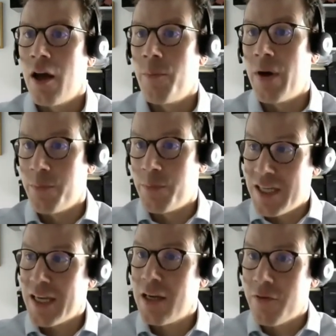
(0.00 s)
Um, and
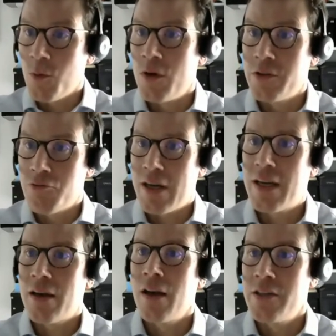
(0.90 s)
particularly if the world is
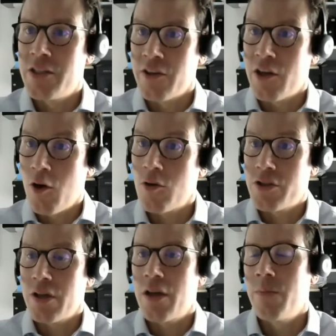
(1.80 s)
recognizing the
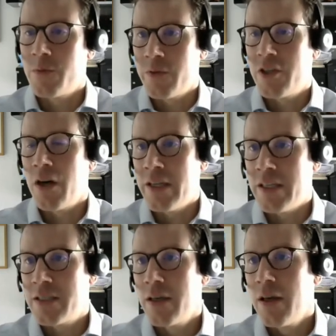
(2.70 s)
cost that comes with
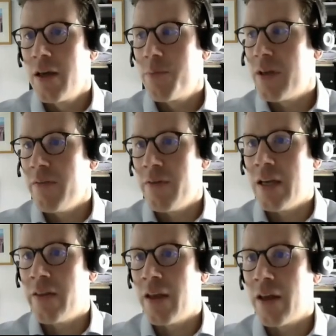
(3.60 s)
Chinese
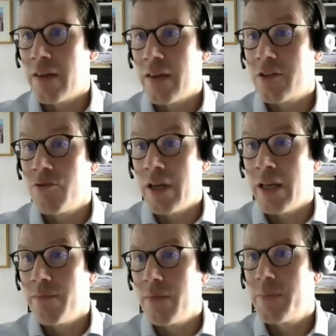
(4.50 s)
PV, then I think that's
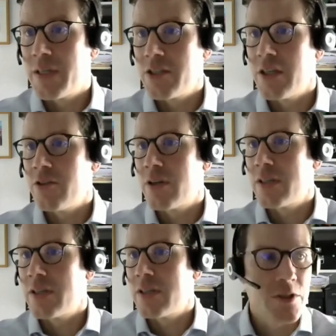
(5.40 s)
really potentially
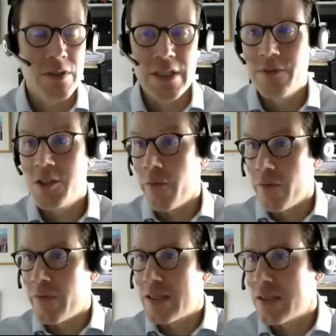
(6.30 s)
interesting opportunity. So we've
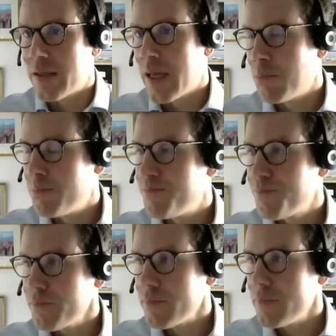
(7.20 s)
invested in them.
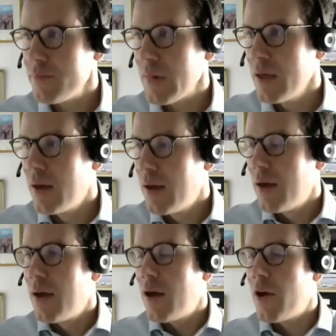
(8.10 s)

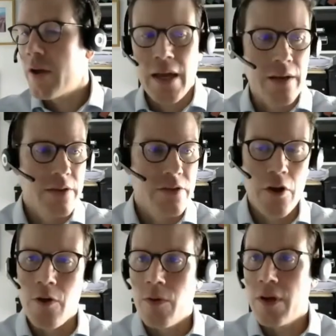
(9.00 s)
Okay,
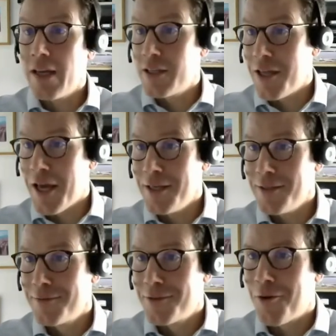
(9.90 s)
so getting to the
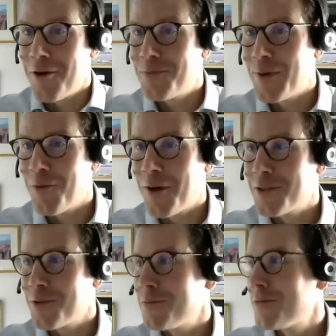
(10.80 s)
end, sorry, it's been quite
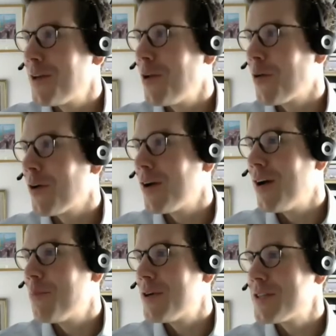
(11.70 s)
a sort of long
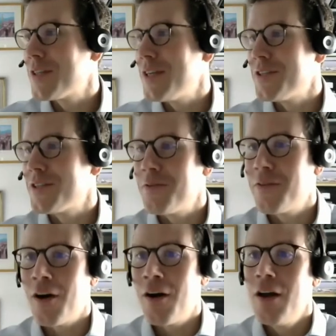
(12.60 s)
uh, presentation so
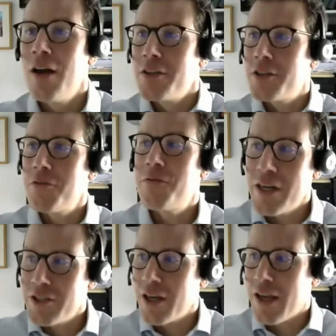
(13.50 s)
far. Just
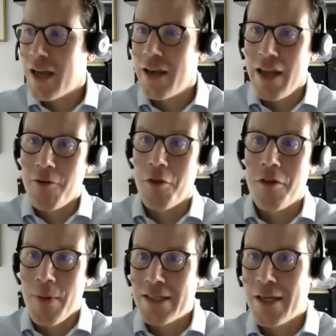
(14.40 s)
refreshing again here on the
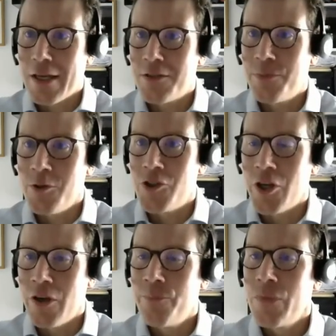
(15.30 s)
thematic
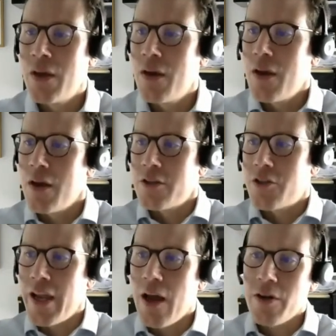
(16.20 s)
attribution.
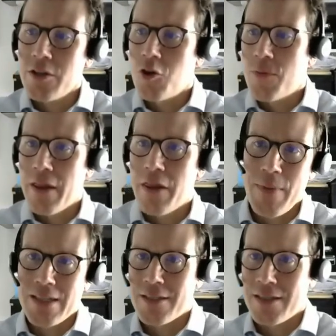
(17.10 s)
So now I'm going to talk about
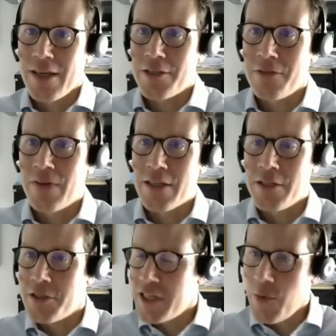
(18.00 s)
thematic selection effect,
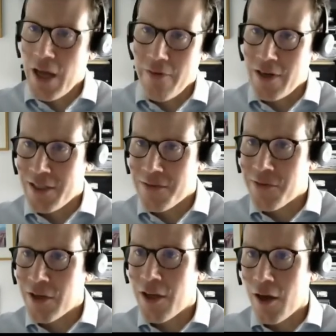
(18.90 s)
and you see we have it in a
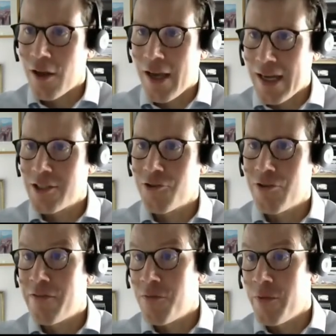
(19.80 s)
different color
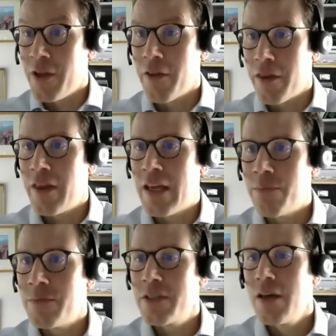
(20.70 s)
category from the other
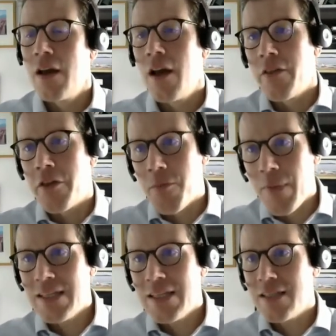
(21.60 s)
themes. The
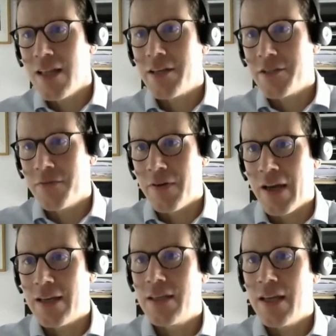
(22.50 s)
thematic selection
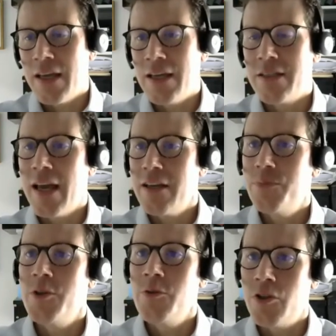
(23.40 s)
effect is the
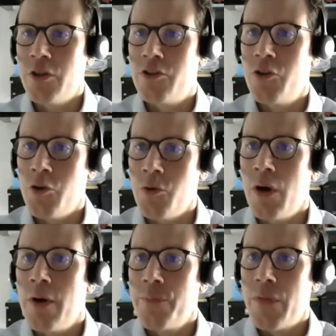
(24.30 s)
attribution to
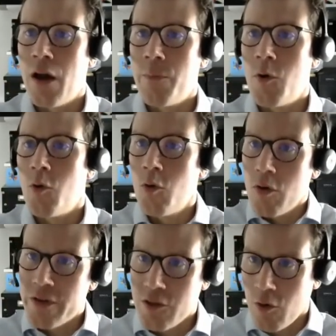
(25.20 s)
um,
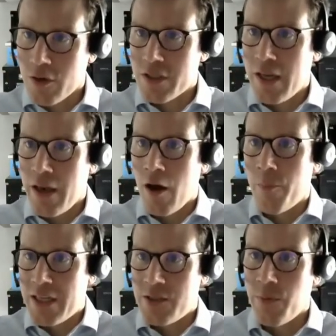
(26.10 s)
all of the stocks in our
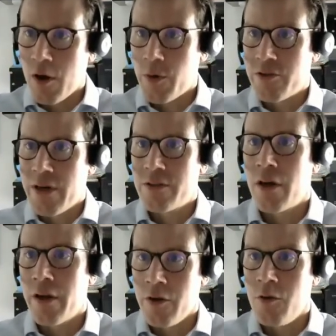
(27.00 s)
benchmark, which are
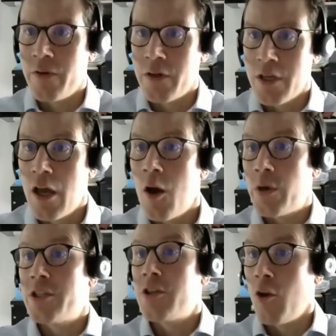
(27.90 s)
outside our universe,
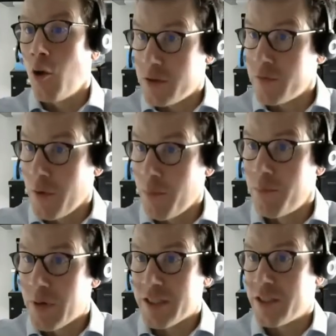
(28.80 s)
which is a lot of
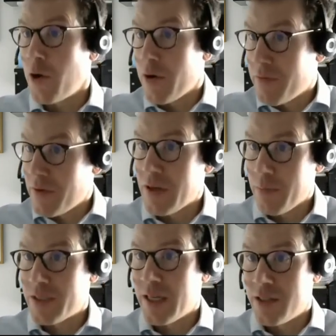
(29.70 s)
them because there's only
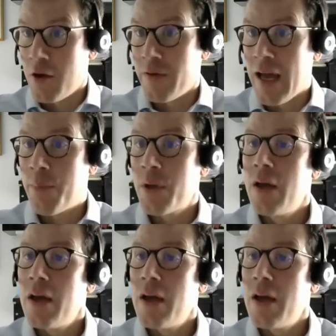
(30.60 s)
15% overlap.